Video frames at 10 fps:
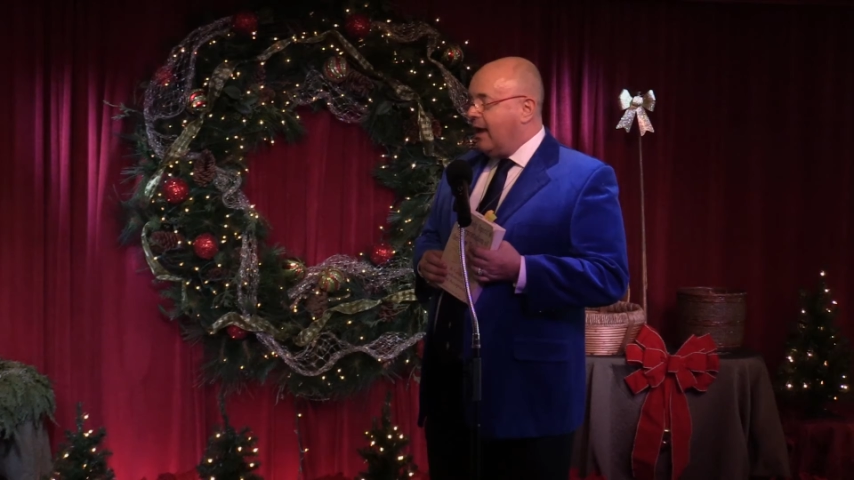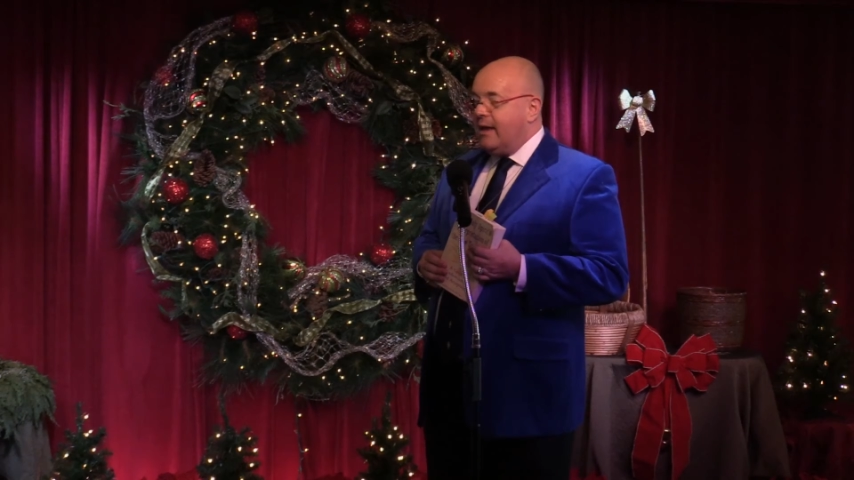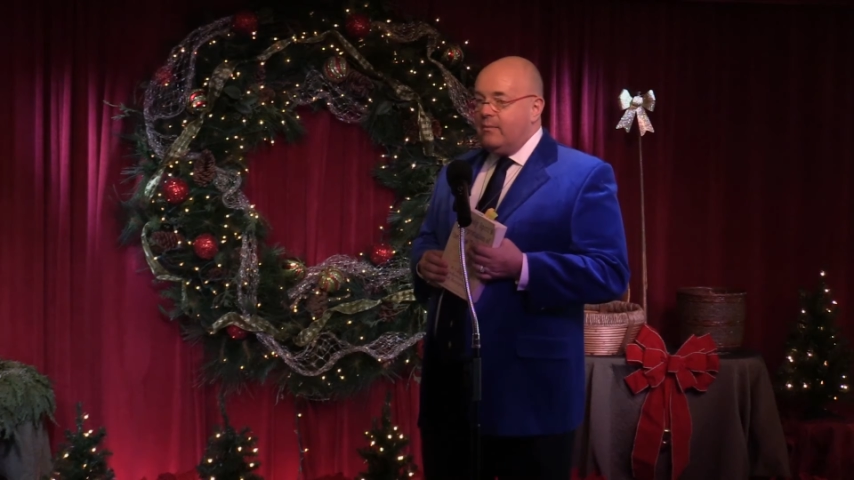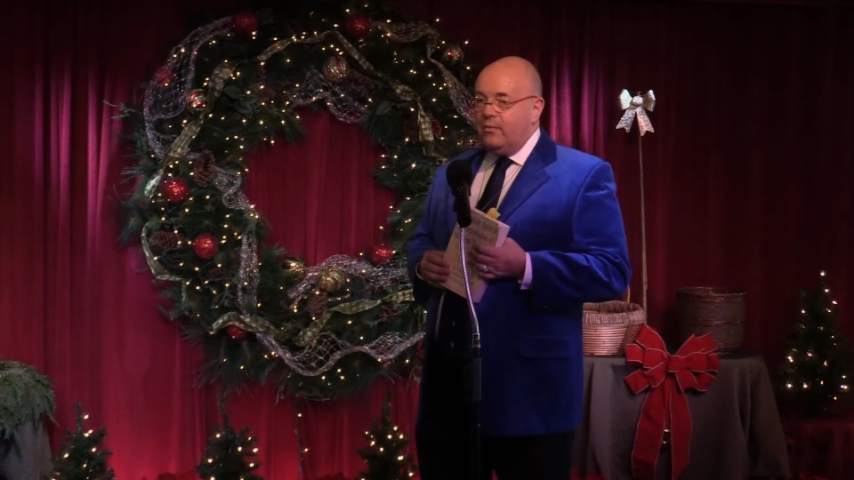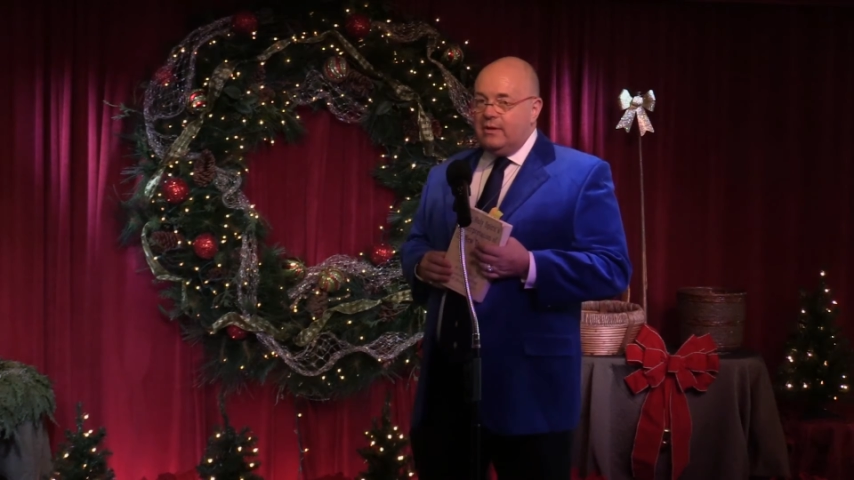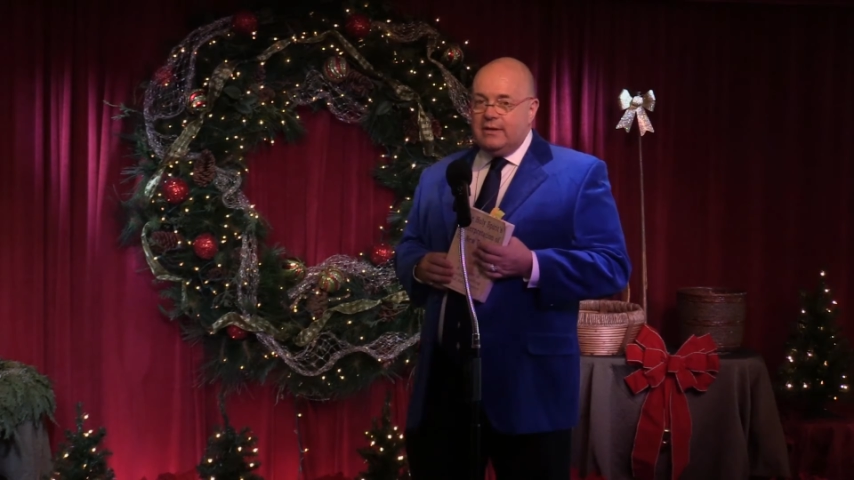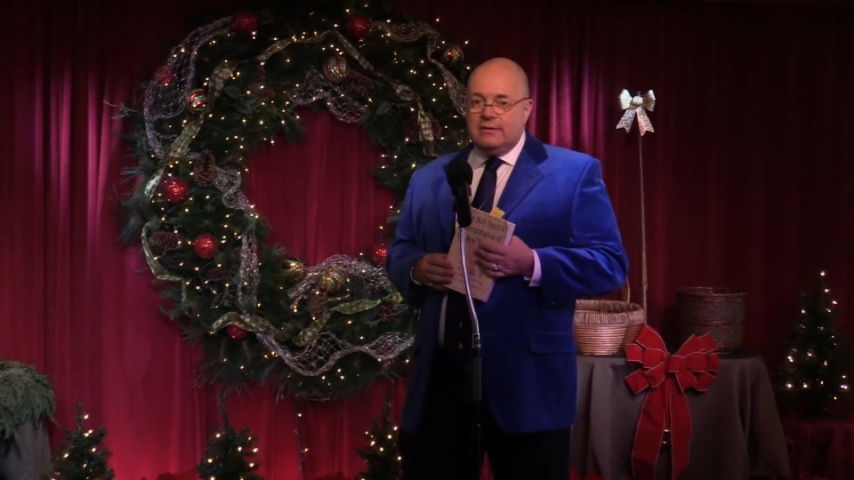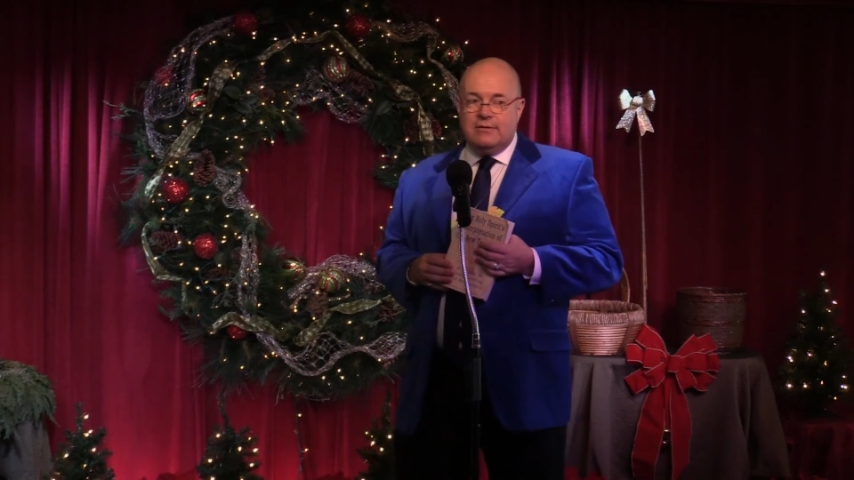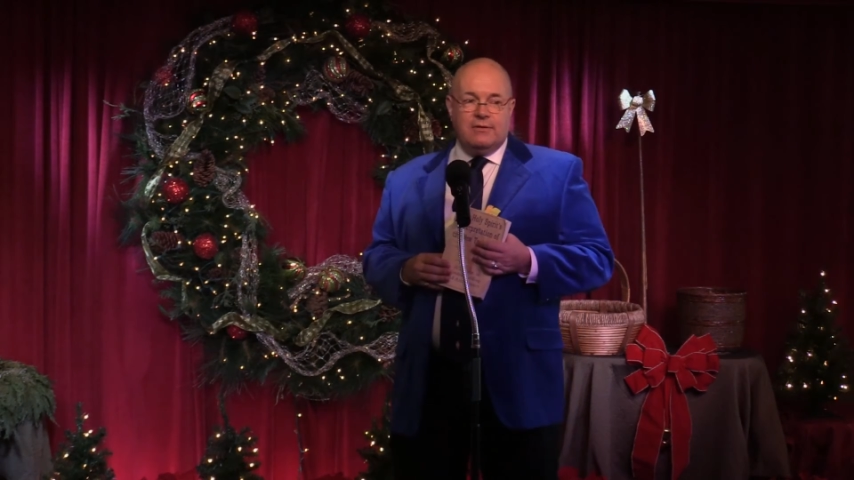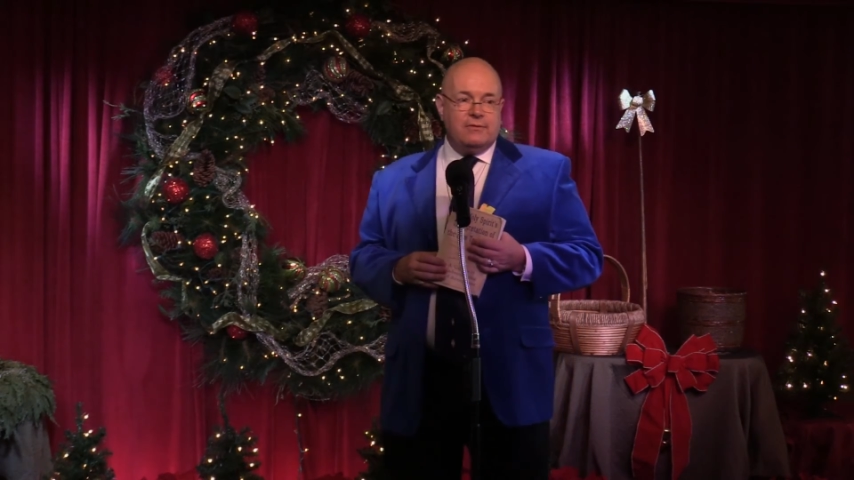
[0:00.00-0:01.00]
I am
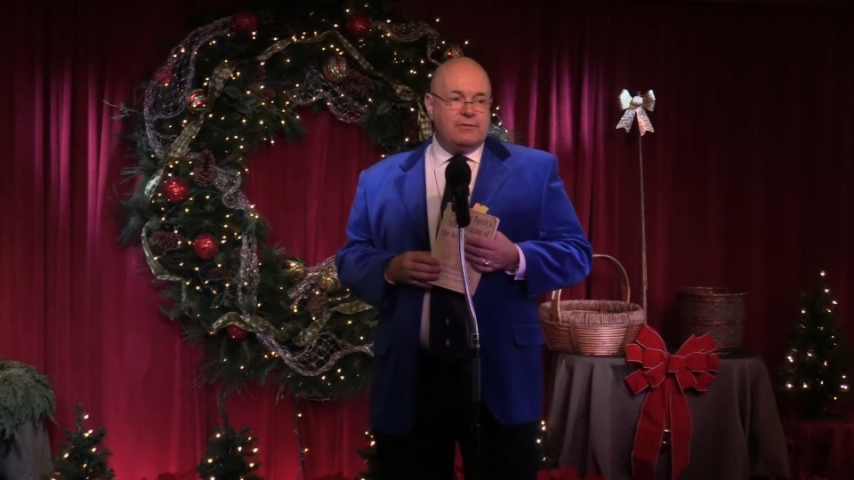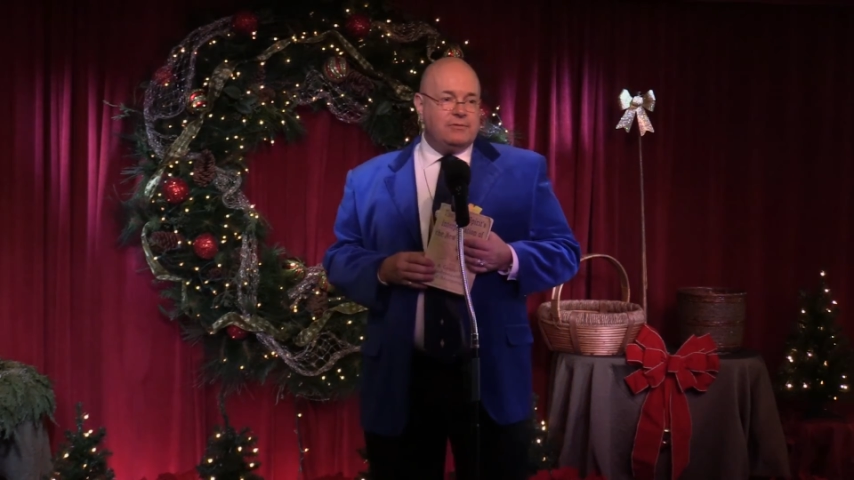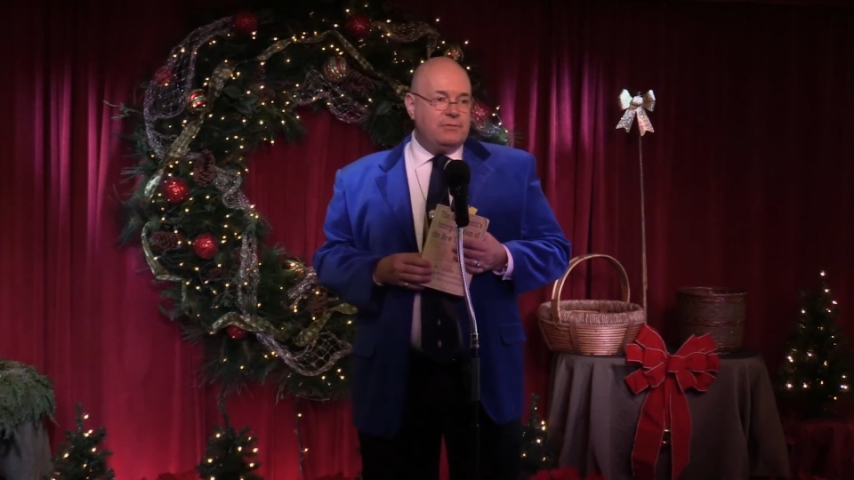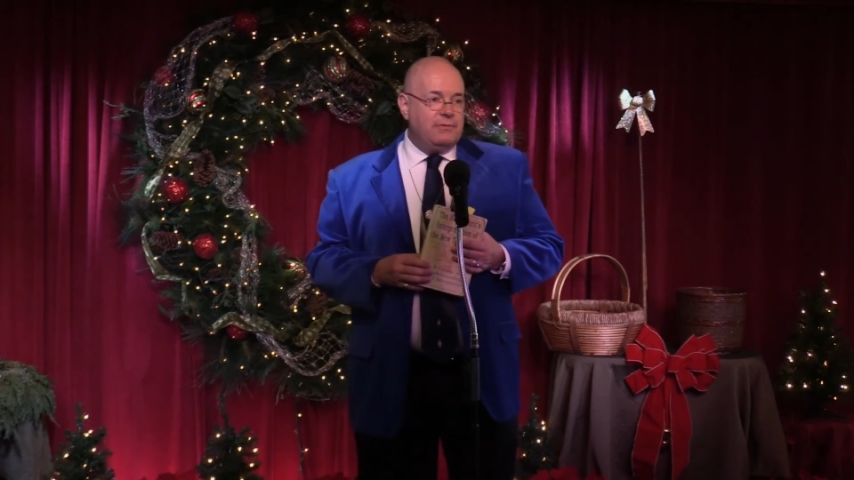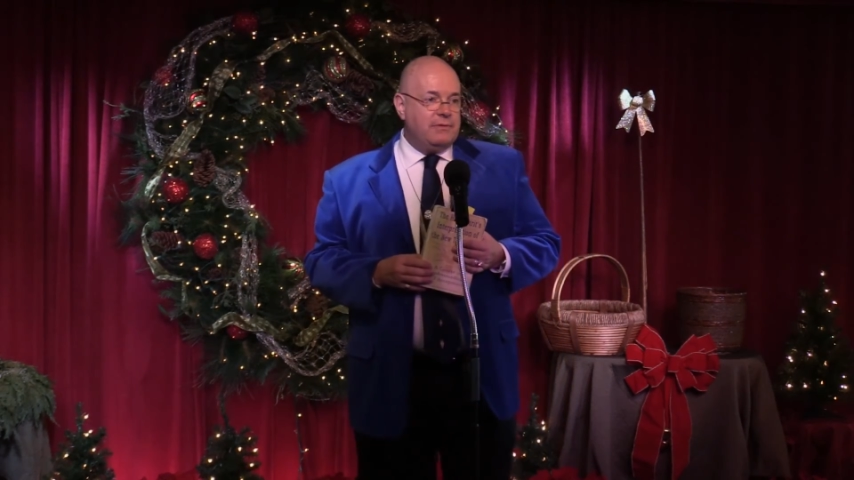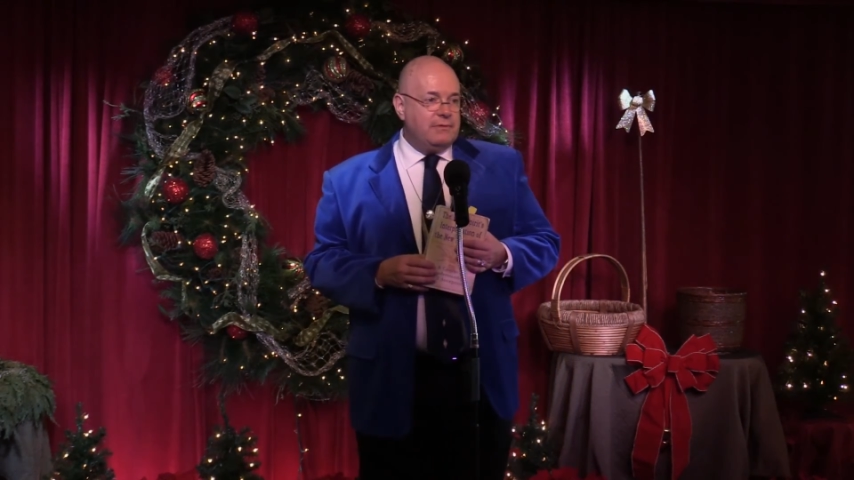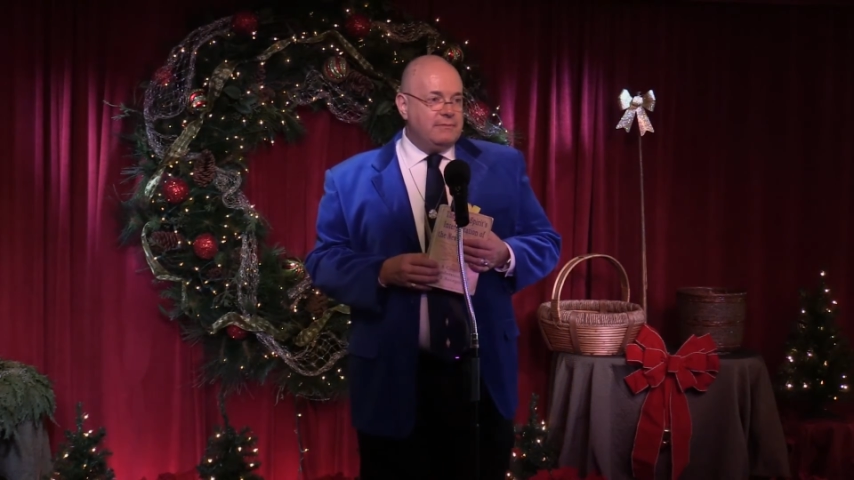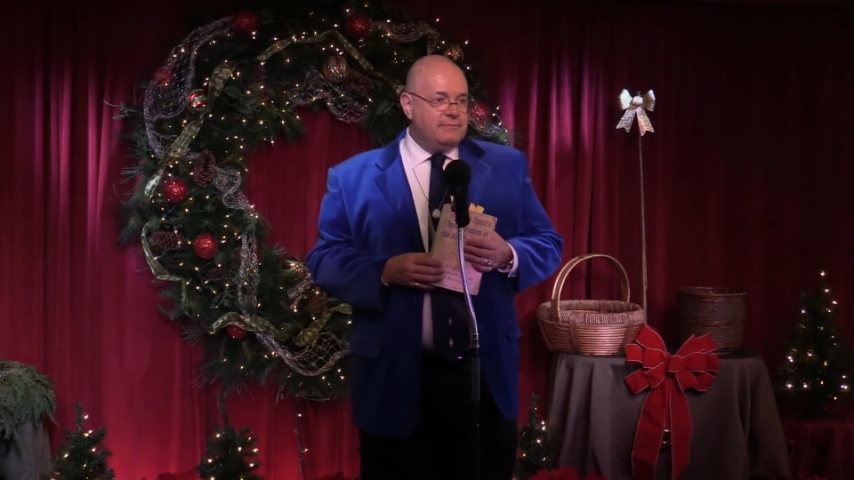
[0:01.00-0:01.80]
willing to know the truth.